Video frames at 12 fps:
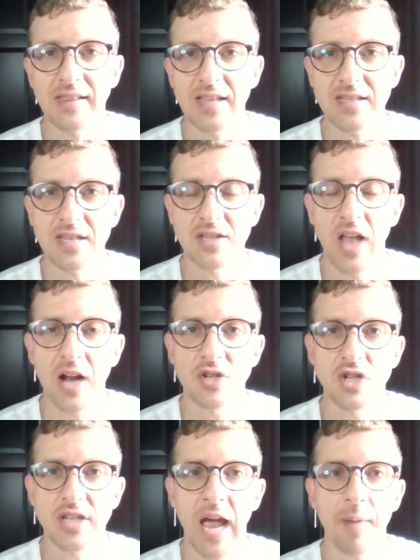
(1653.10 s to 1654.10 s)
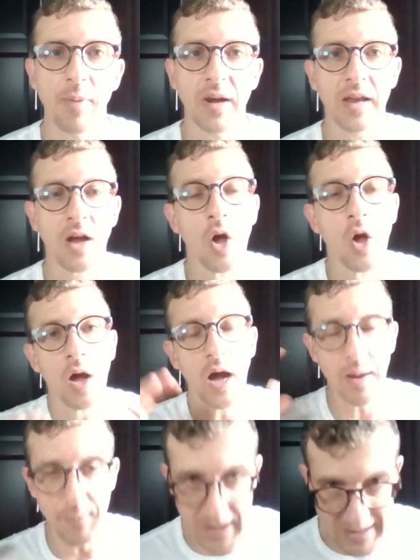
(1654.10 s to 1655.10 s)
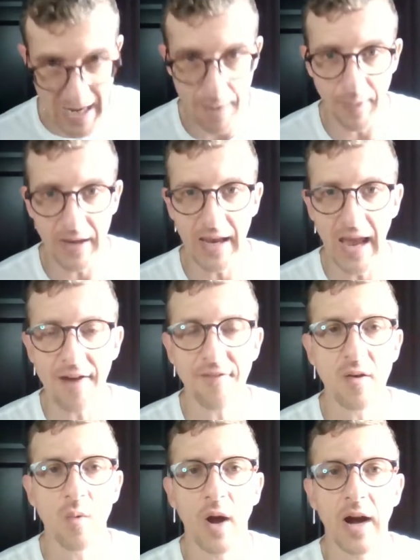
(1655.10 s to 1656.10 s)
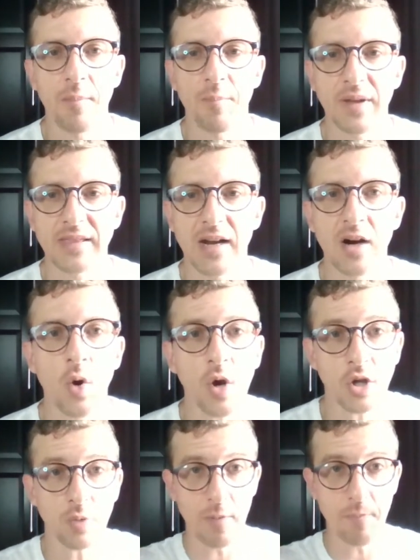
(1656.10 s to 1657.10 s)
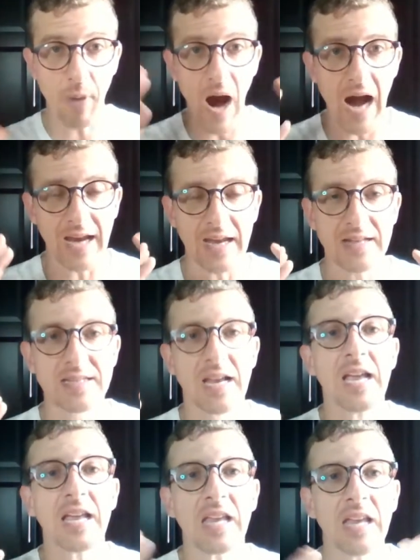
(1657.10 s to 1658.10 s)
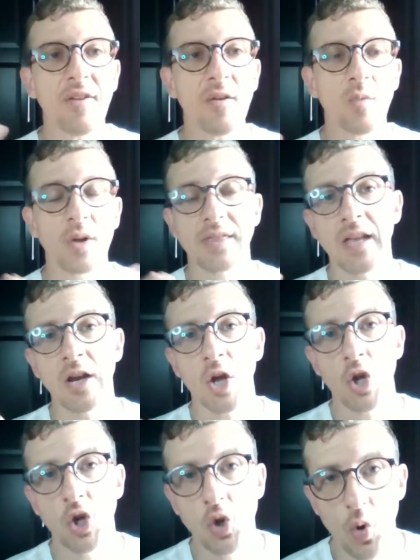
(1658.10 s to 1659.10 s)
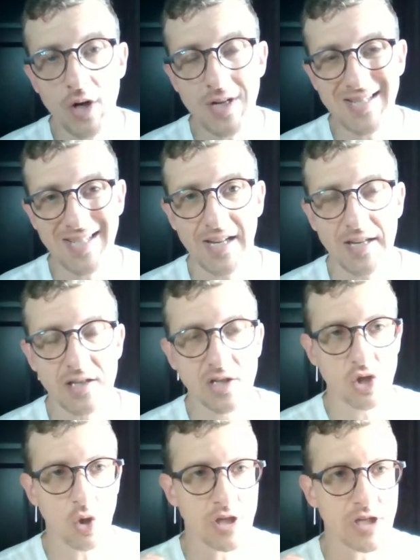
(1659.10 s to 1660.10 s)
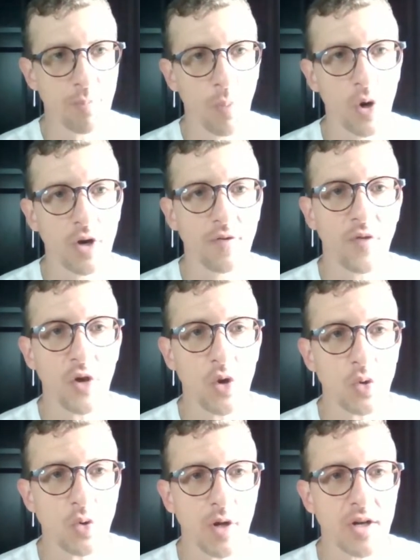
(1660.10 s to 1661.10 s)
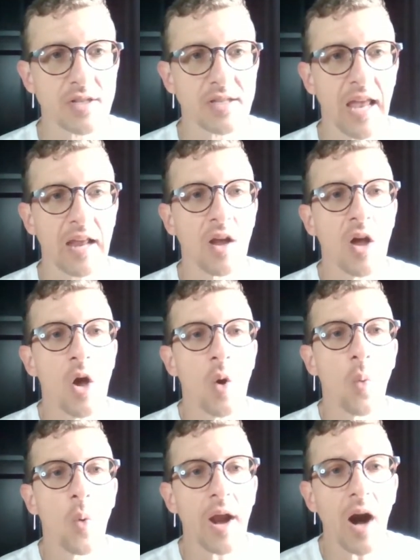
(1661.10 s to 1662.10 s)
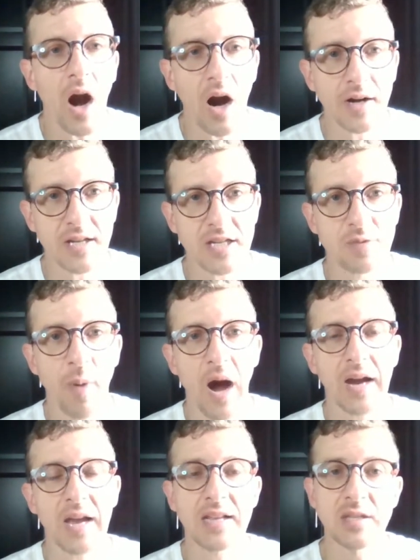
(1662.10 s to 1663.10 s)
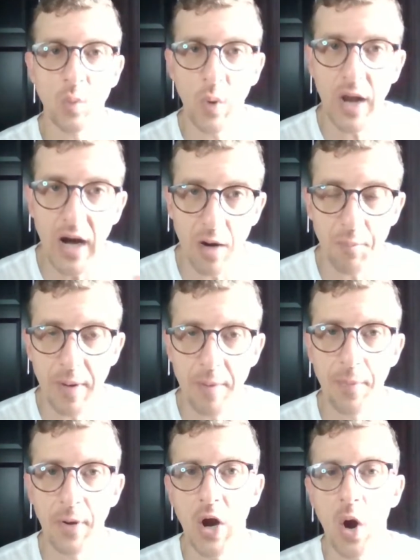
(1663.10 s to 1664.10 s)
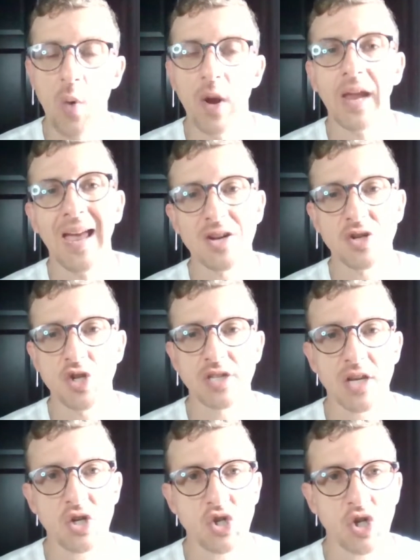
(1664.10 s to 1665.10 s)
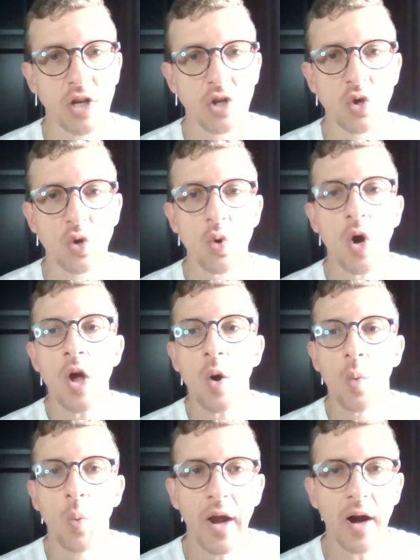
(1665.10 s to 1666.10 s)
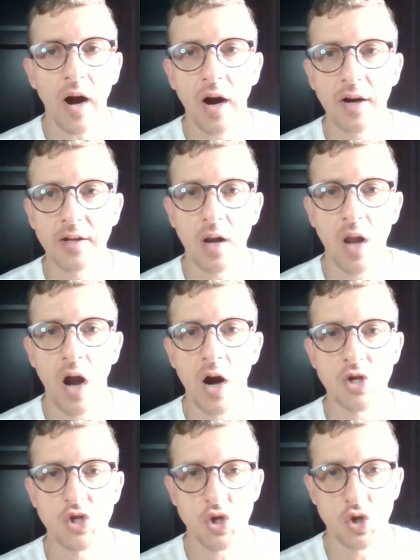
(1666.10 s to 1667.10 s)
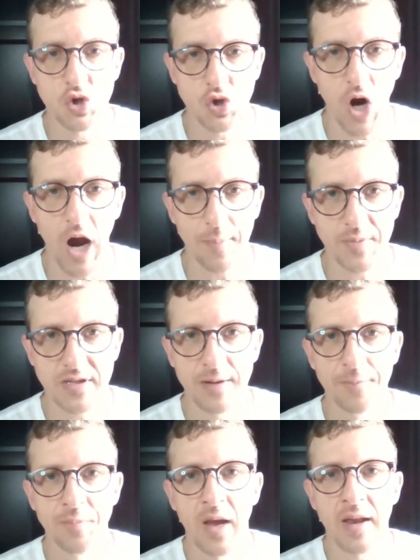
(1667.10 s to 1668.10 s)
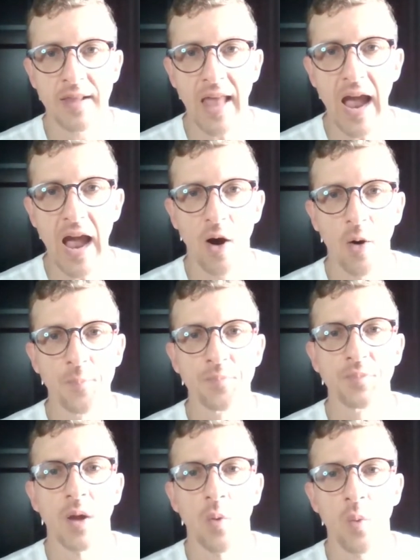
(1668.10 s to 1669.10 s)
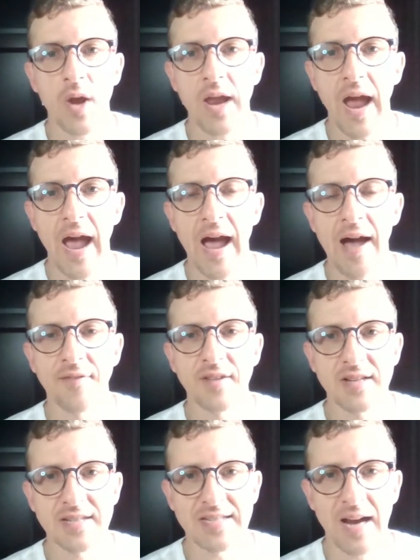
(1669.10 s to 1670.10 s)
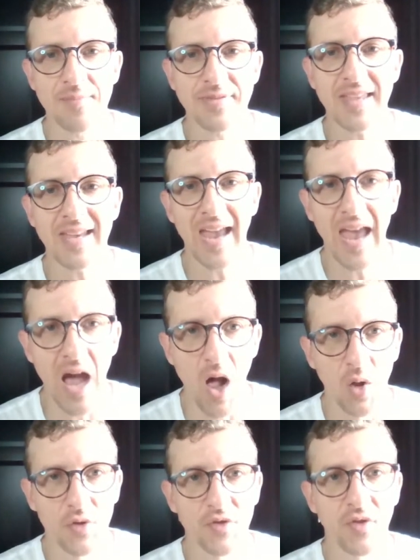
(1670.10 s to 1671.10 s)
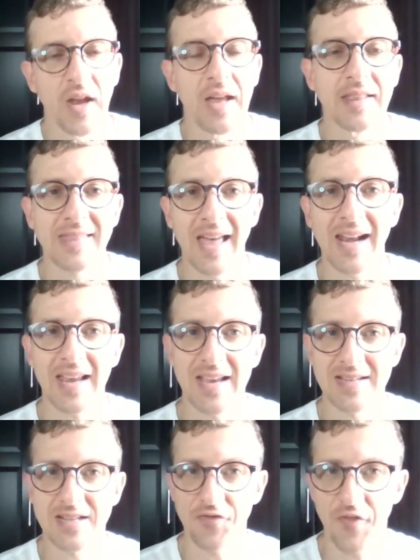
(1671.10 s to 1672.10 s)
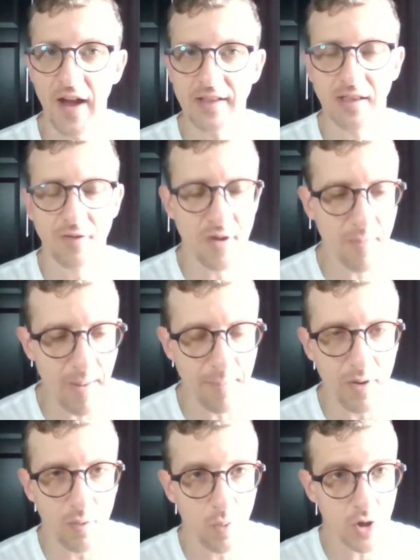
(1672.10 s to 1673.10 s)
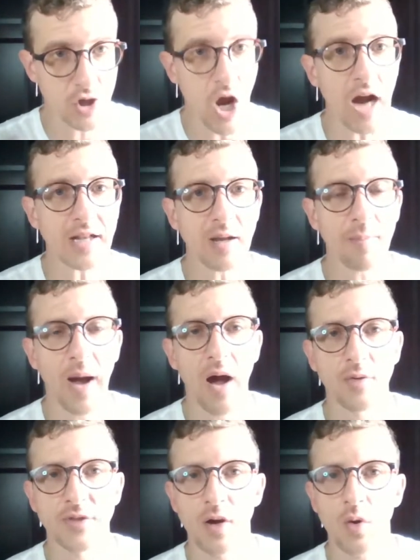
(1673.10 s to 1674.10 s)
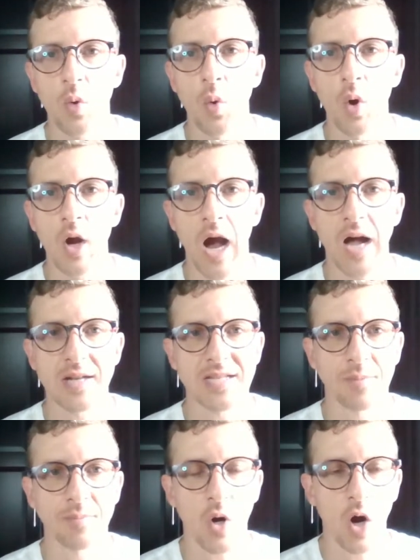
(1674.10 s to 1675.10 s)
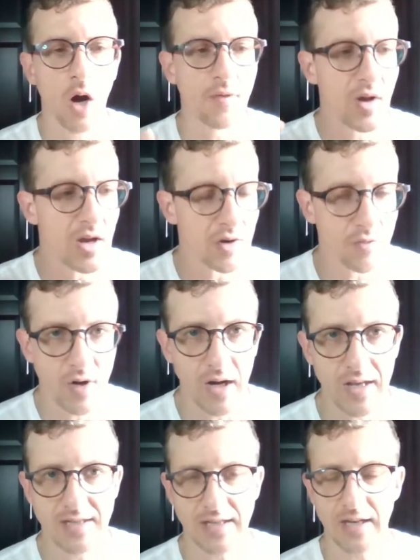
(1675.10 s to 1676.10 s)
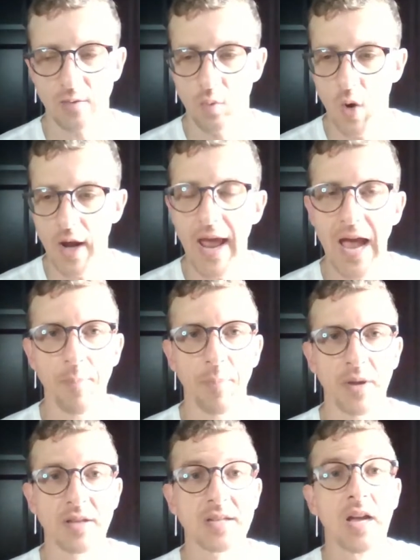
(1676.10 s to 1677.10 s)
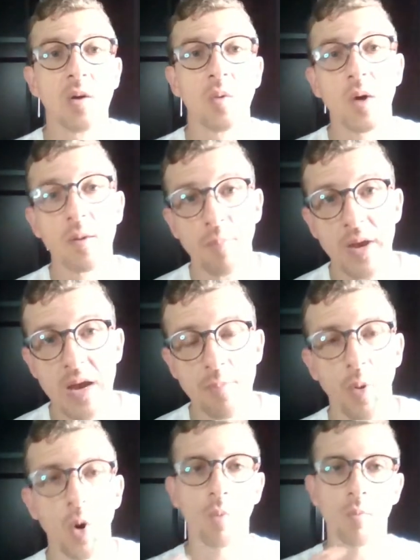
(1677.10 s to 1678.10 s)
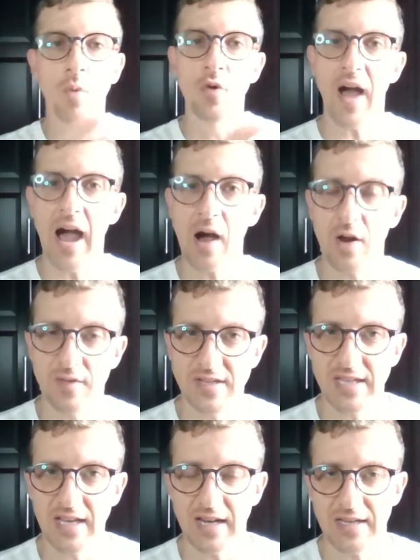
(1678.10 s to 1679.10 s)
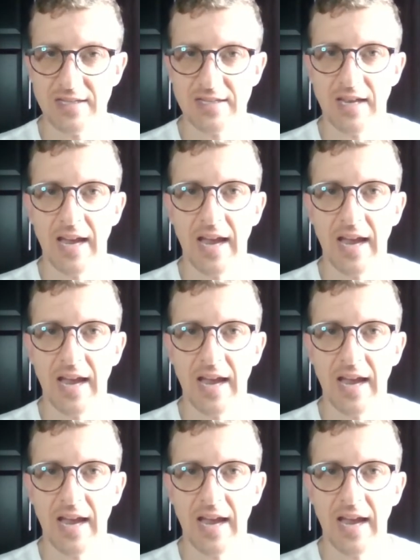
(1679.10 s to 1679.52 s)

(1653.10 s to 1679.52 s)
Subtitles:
that this is not just happening. I mean, it's happening everywhere, but there are going to be pockets even within your cities. So it's important for you to understand where are these pockets, where are people going and transitioning to, where are the large drops. Now we have something else that is affecting. Remember, we talked about the whole concept of real estate. What happens when people move out of cities